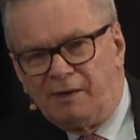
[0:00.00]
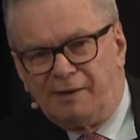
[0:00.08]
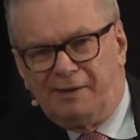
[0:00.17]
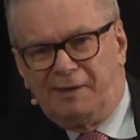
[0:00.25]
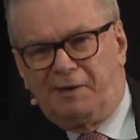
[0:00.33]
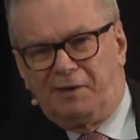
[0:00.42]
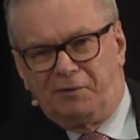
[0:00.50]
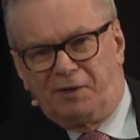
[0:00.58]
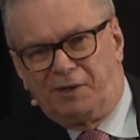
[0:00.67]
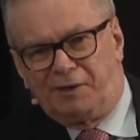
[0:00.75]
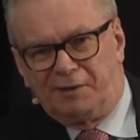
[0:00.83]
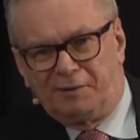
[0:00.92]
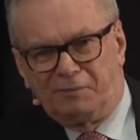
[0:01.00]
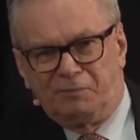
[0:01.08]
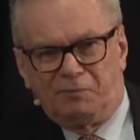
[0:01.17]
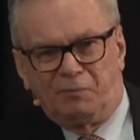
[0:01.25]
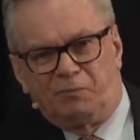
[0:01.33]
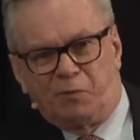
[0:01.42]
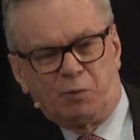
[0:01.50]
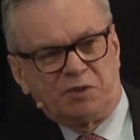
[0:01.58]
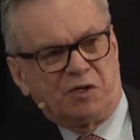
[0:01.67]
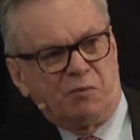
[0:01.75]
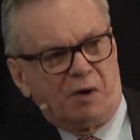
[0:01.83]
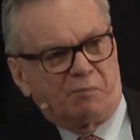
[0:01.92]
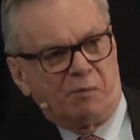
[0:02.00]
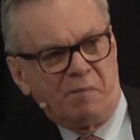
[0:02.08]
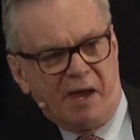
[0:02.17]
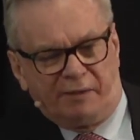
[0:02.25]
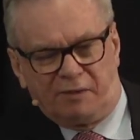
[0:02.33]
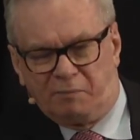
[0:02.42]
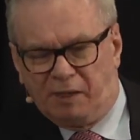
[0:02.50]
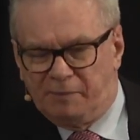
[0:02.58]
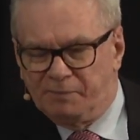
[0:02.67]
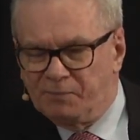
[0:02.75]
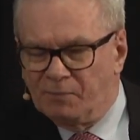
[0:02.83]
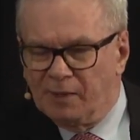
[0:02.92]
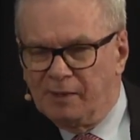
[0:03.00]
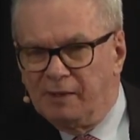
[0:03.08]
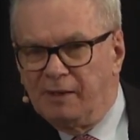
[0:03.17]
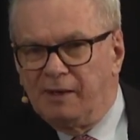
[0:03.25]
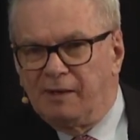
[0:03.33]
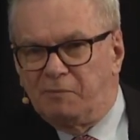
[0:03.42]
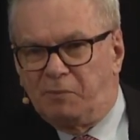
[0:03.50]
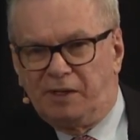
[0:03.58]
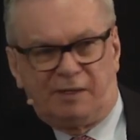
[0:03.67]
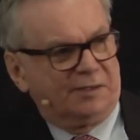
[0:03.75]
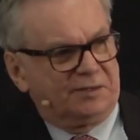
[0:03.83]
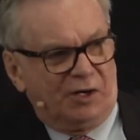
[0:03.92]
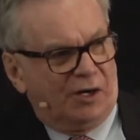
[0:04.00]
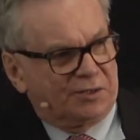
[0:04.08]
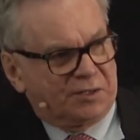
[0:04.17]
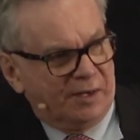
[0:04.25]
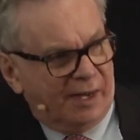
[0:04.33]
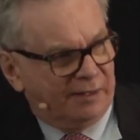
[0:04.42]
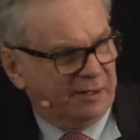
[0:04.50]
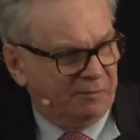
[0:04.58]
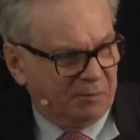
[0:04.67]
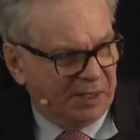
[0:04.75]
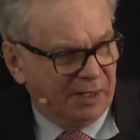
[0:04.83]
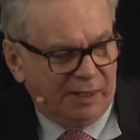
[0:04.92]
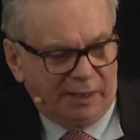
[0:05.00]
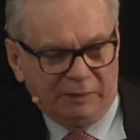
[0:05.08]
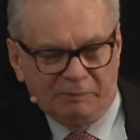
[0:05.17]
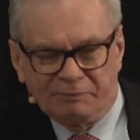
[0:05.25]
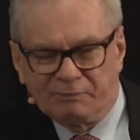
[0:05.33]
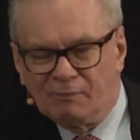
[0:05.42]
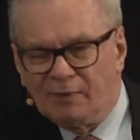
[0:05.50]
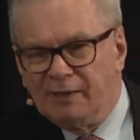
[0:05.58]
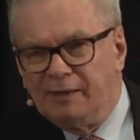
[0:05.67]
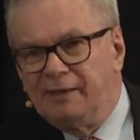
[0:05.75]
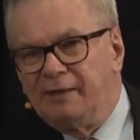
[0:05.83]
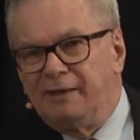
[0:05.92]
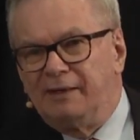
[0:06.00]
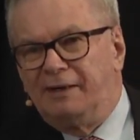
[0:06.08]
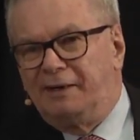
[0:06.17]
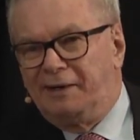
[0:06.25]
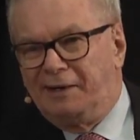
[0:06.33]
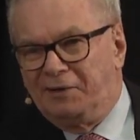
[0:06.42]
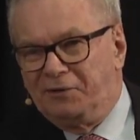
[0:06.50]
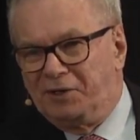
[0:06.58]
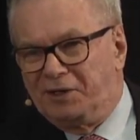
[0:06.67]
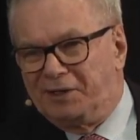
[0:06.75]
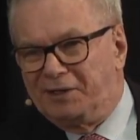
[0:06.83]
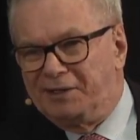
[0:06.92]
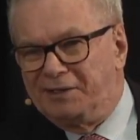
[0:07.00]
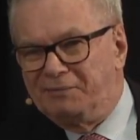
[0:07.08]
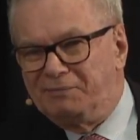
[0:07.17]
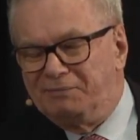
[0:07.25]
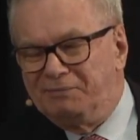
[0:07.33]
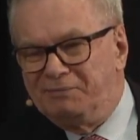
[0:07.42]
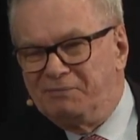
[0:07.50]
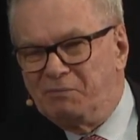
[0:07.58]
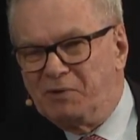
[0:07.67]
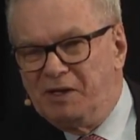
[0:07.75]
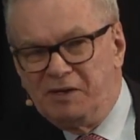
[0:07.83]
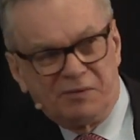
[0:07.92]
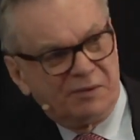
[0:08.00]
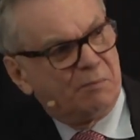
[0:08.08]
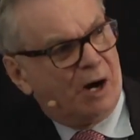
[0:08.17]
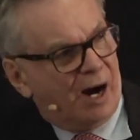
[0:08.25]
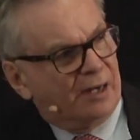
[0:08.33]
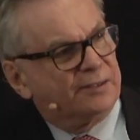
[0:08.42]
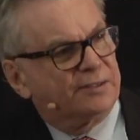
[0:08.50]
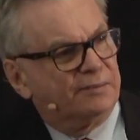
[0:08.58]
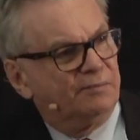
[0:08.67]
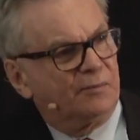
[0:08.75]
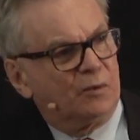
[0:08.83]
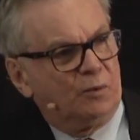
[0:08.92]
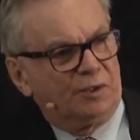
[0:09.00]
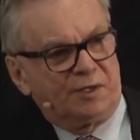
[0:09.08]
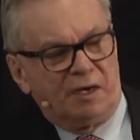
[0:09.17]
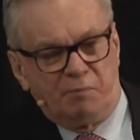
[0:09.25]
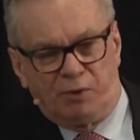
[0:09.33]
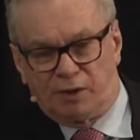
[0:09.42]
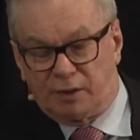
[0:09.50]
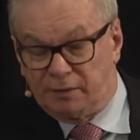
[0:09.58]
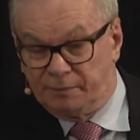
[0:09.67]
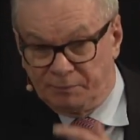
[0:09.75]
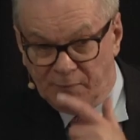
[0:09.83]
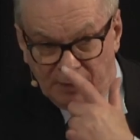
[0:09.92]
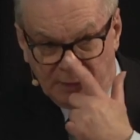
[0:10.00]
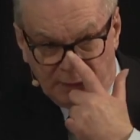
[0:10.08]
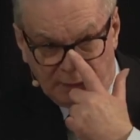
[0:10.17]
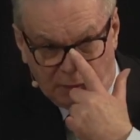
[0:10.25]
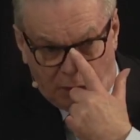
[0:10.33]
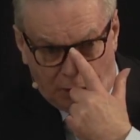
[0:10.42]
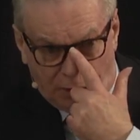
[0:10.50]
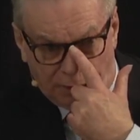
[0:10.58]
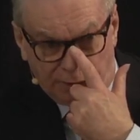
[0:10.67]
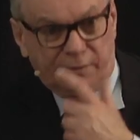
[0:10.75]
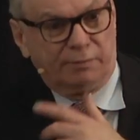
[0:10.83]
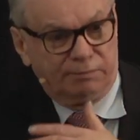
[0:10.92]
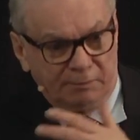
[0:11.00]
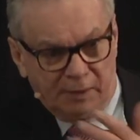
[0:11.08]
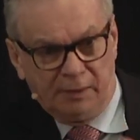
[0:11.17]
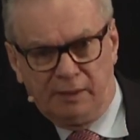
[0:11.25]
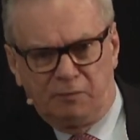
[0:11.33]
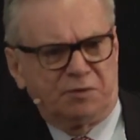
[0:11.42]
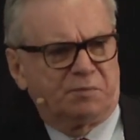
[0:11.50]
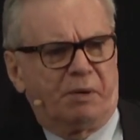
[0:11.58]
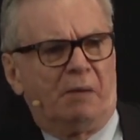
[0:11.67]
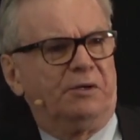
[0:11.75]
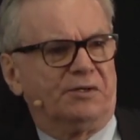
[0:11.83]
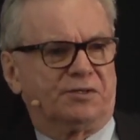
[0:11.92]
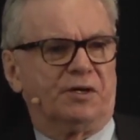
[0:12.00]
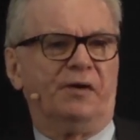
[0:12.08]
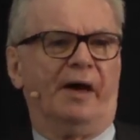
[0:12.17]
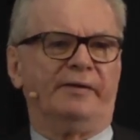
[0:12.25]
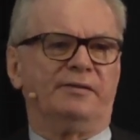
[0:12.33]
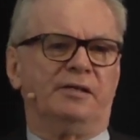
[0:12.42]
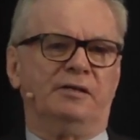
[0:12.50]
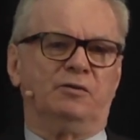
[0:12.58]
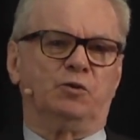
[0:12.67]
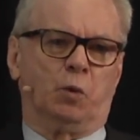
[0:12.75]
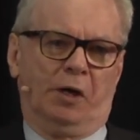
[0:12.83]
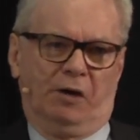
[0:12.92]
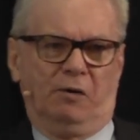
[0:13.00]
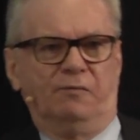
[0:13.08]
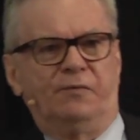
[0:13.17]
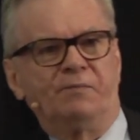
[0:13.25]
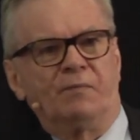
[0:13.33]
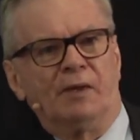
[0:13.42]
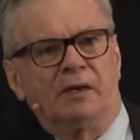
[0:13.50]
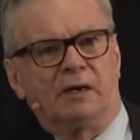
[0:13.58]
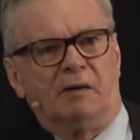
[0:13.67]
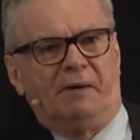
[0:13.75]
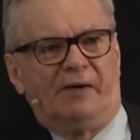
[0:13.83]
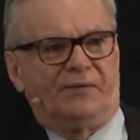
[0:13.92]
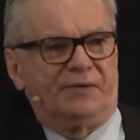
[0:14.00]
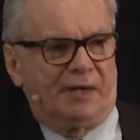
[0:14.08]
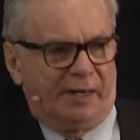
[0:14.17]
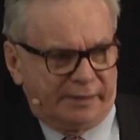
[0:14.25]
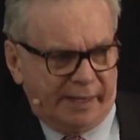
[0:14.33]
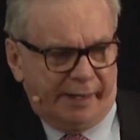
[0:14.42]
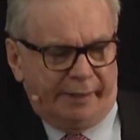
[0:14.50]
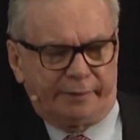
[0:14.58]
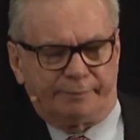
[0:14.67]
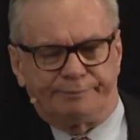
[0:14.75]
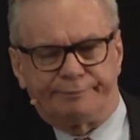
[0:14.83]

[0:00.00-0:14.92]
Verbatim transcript: and uh, for which he reprimanded me because the auction hadn't even begun. And uh, in the box was a book called, it was published in nineteen twelve, about the Titanic.